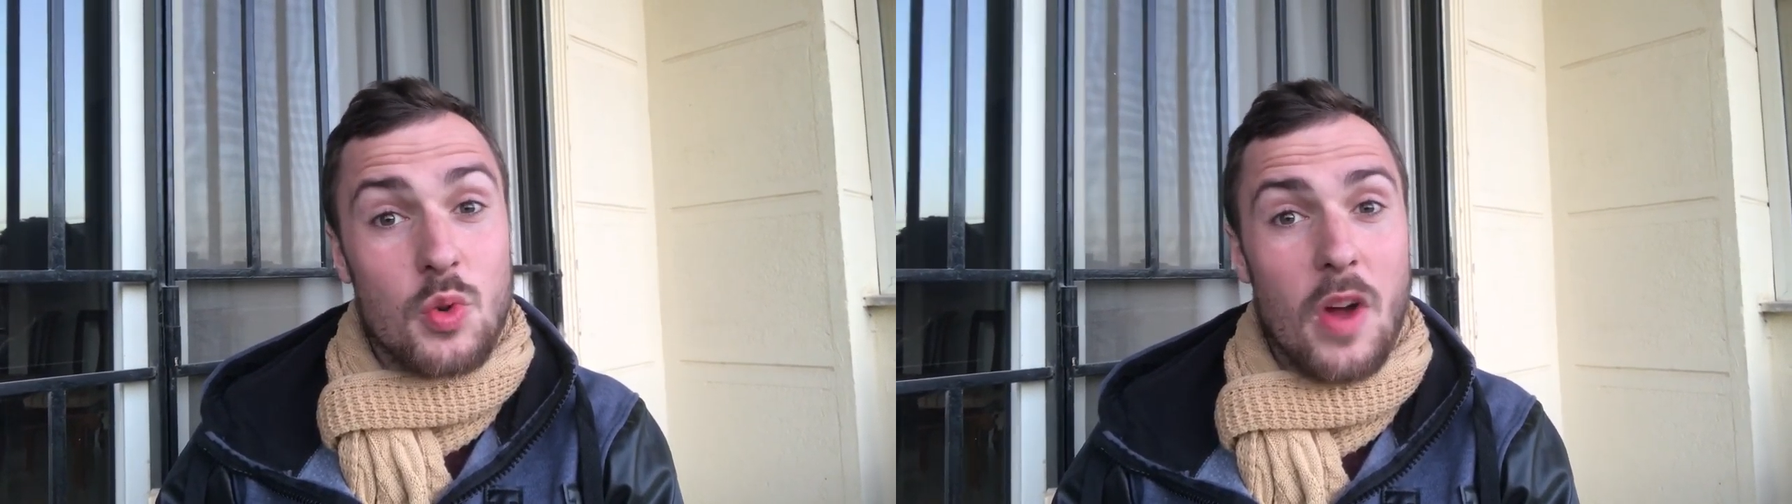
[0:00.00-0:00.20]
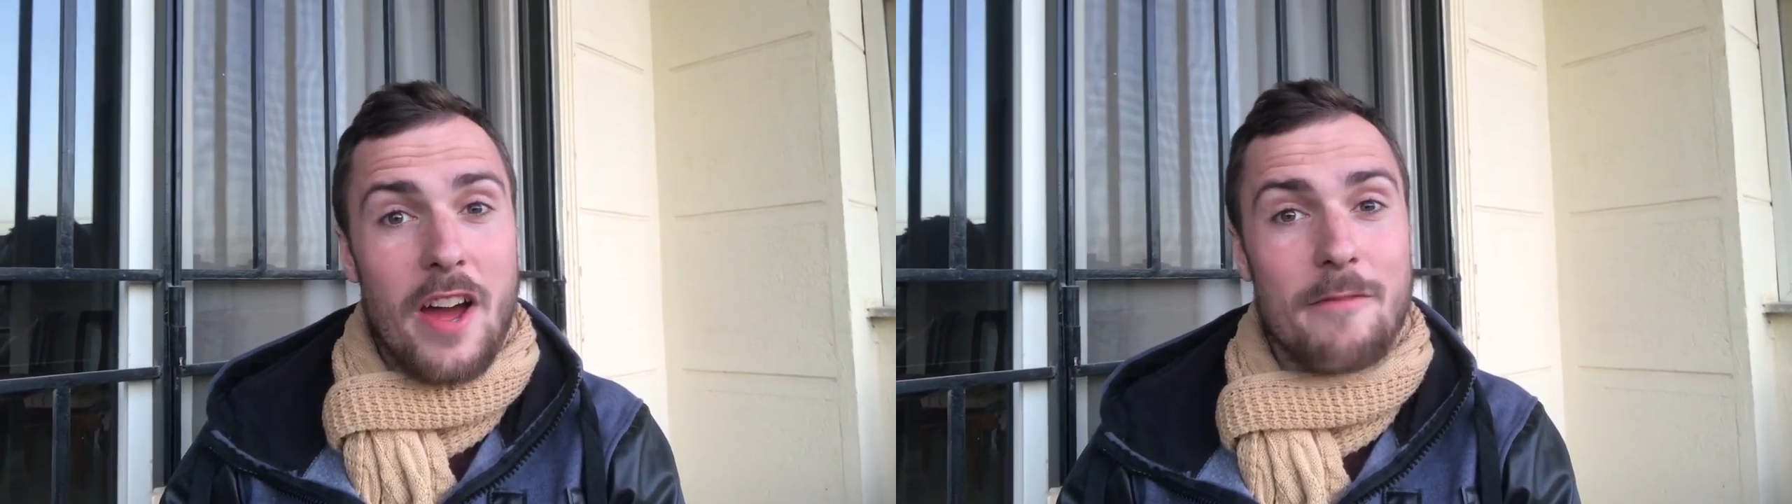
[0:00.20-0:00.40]

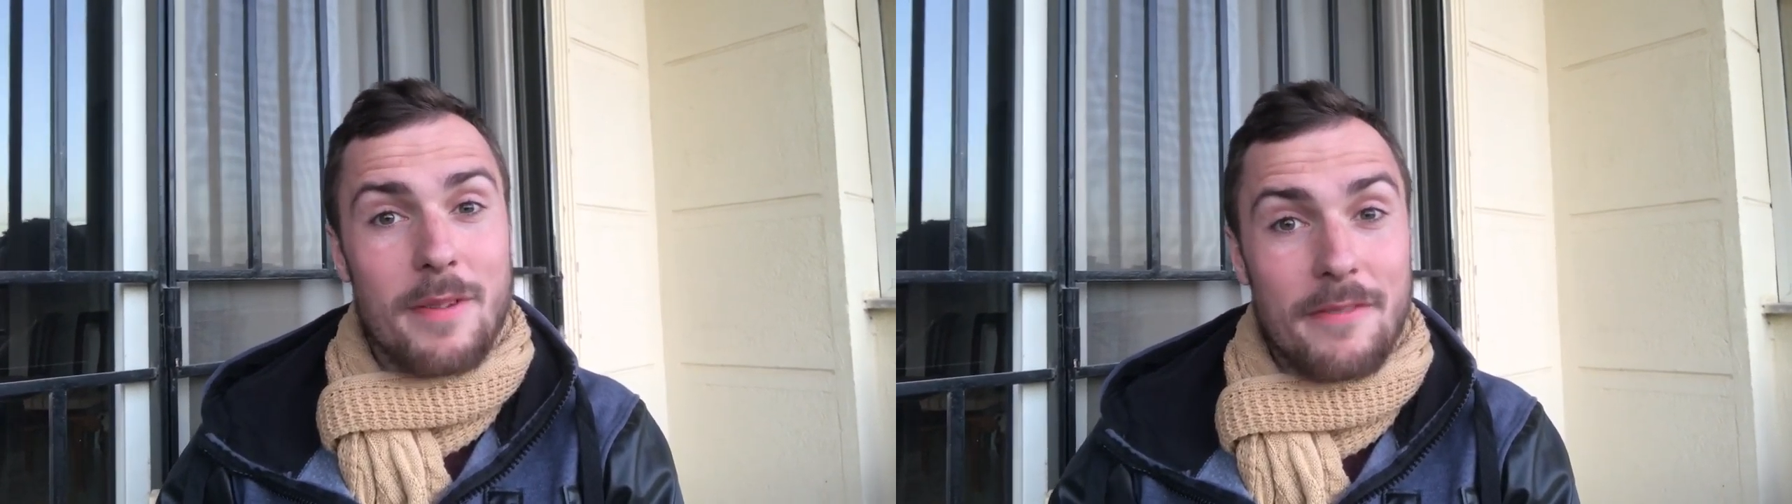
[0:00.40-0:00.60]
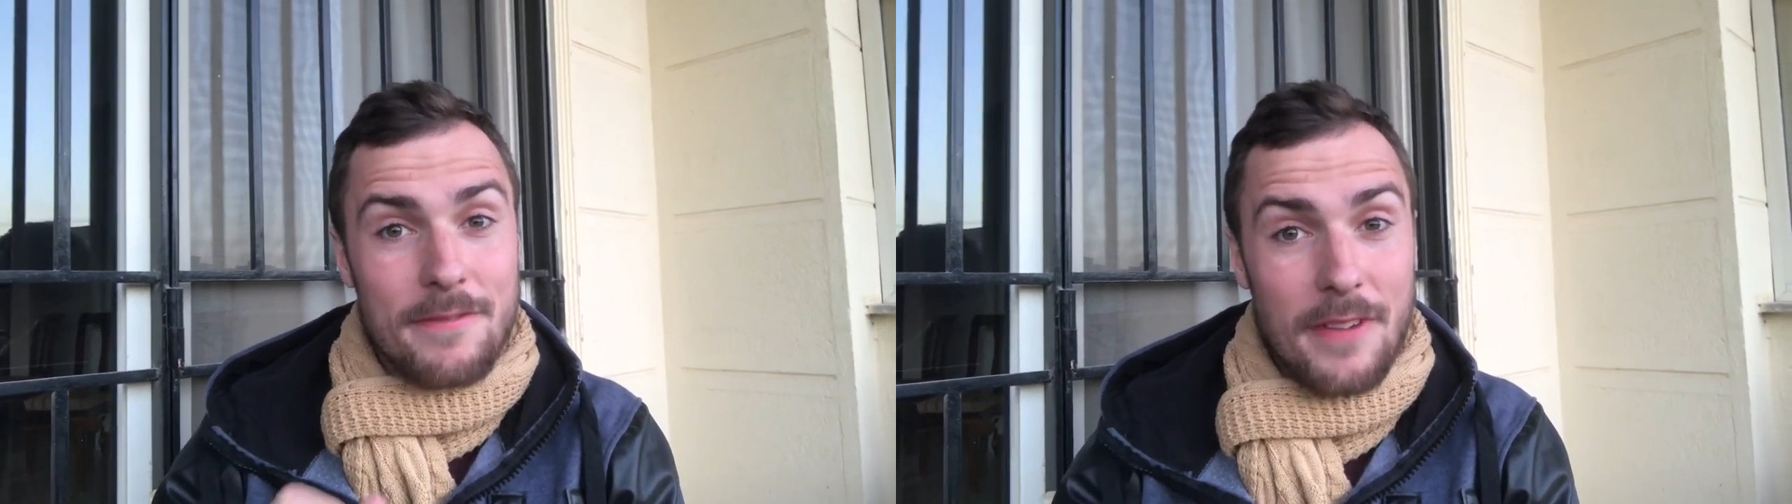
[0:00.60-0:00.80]
you have
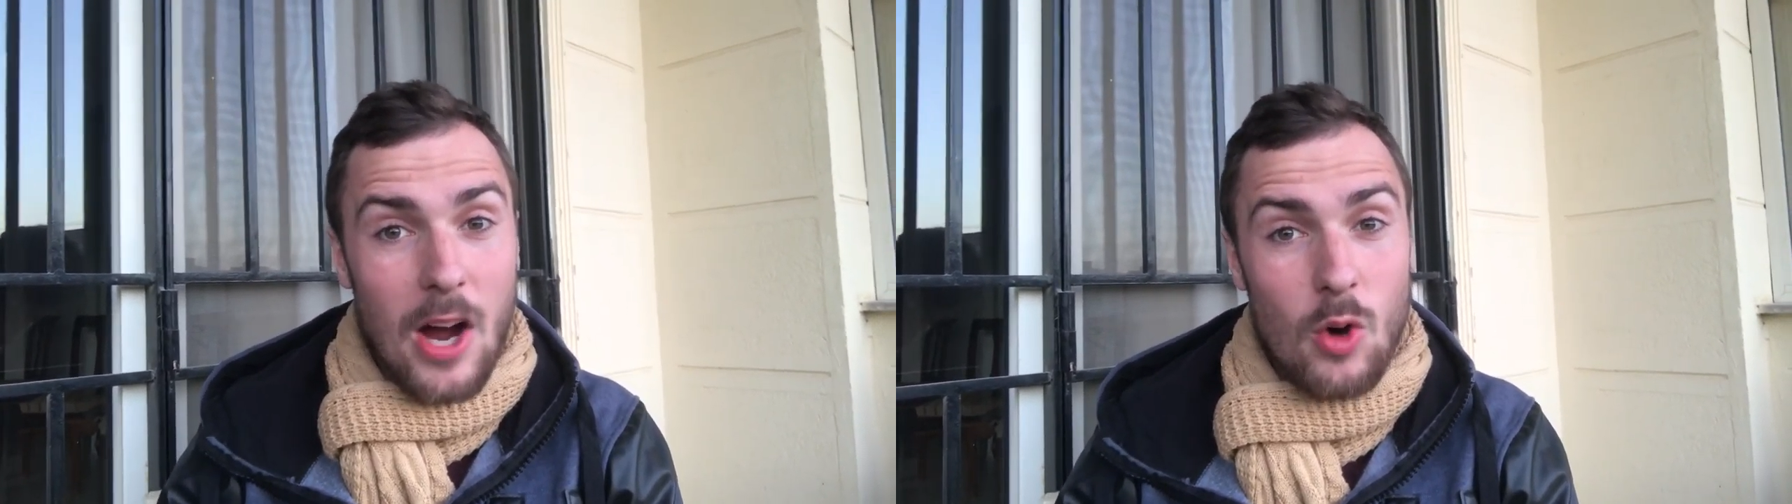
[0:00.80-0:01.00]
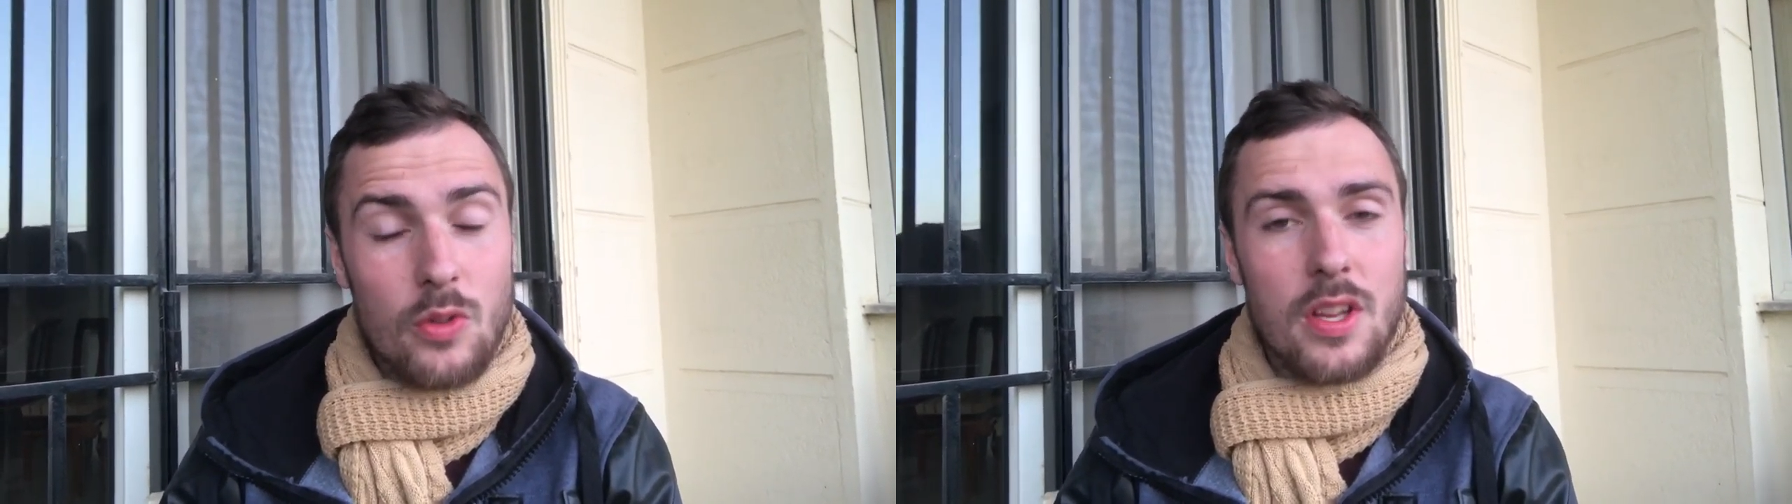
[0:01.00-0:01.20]
been
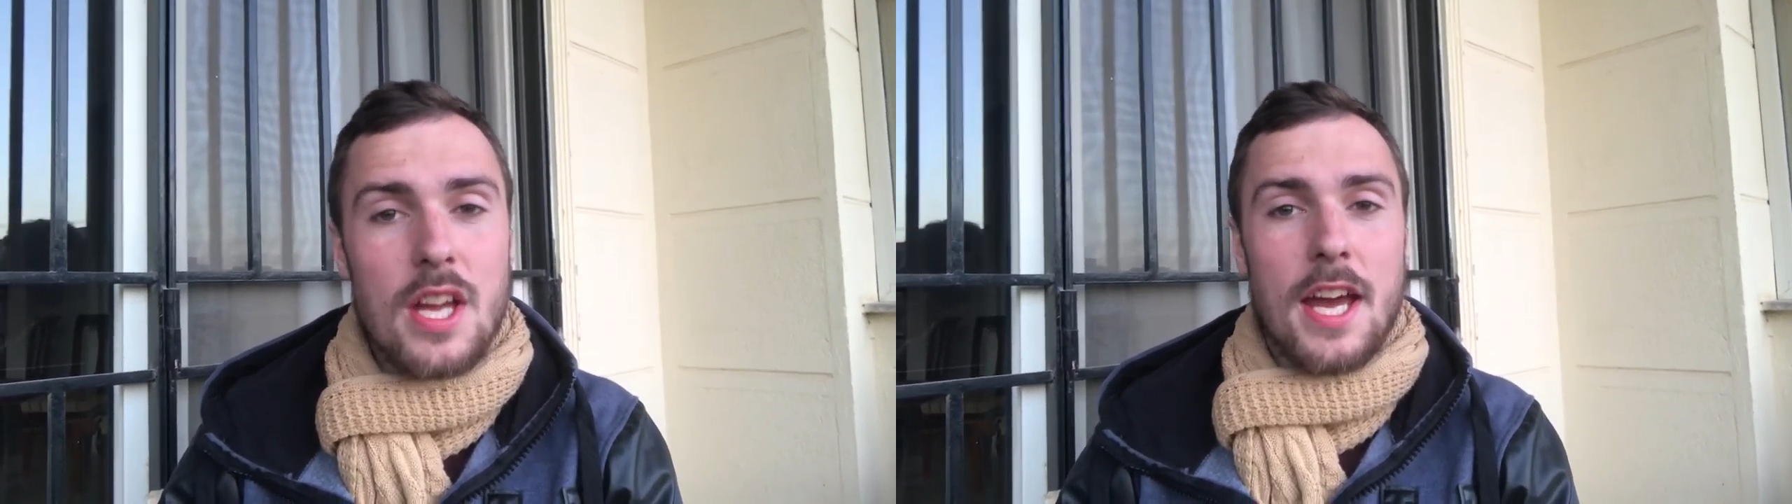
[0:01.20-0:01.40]
found